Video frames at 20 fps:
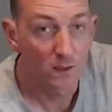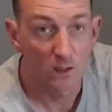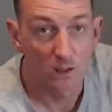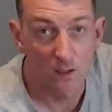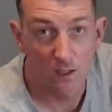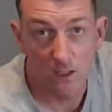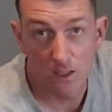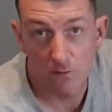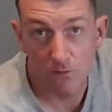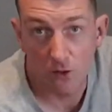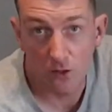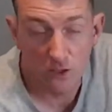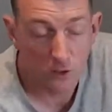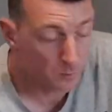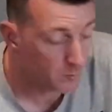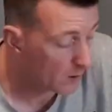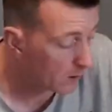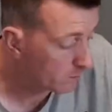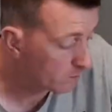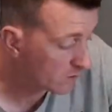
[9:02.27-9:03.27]
You'll hear a voice
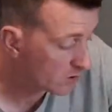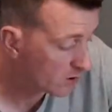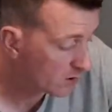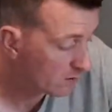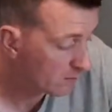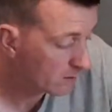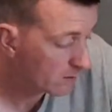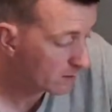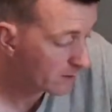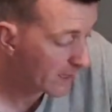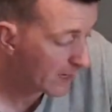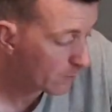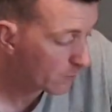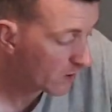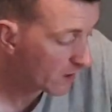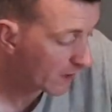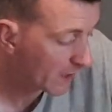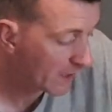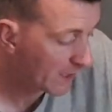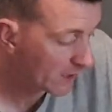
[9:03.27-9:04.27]
prompt,
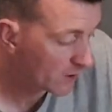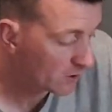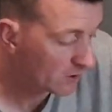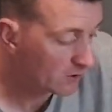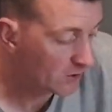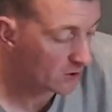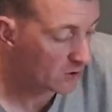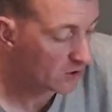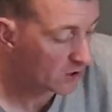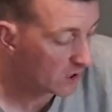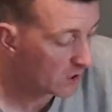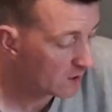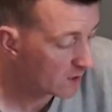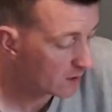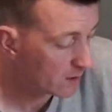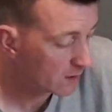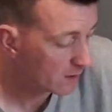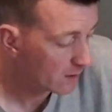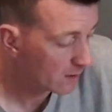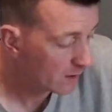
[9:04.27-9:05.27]
network connection
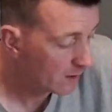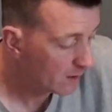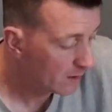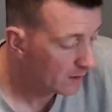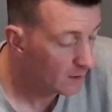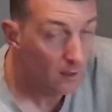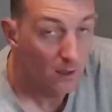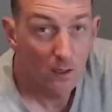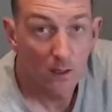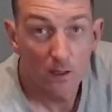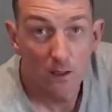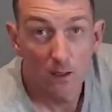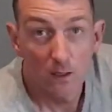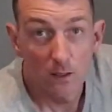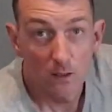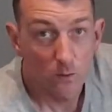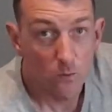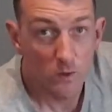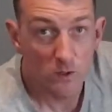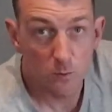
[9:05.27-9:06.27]
succeeded,
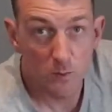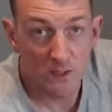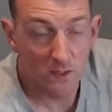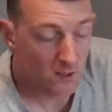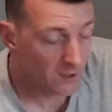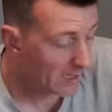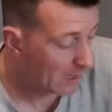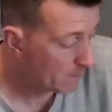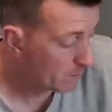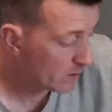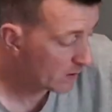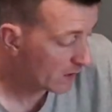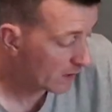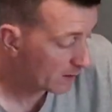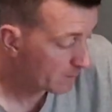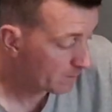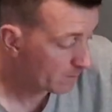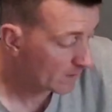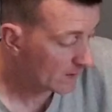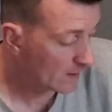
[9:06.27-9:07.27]
which means
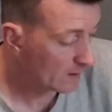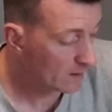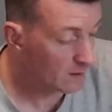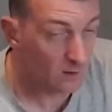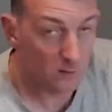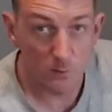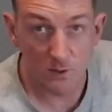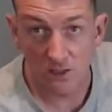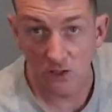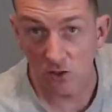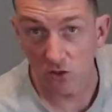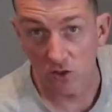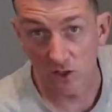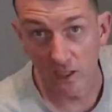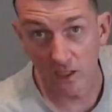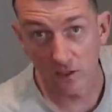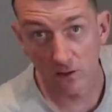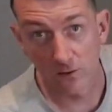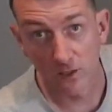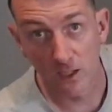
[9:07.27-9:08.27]
camera has been
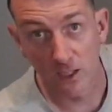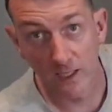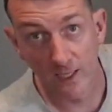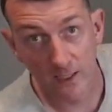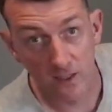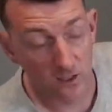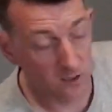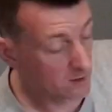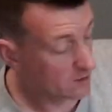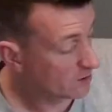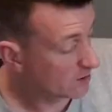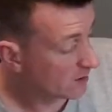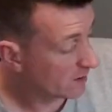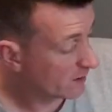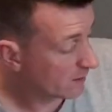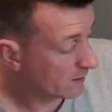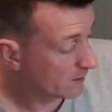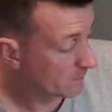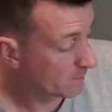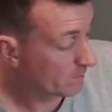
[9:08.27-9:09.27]
successfully connected
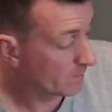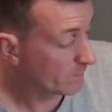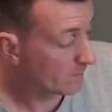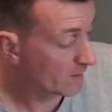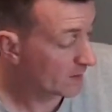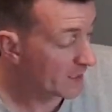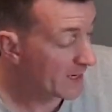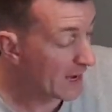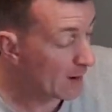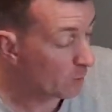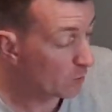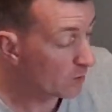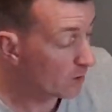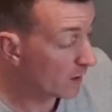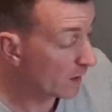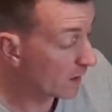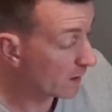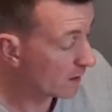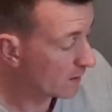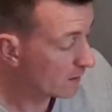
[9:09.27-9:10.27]
to the
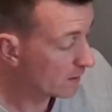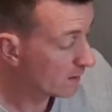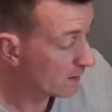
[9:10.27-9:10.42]
network.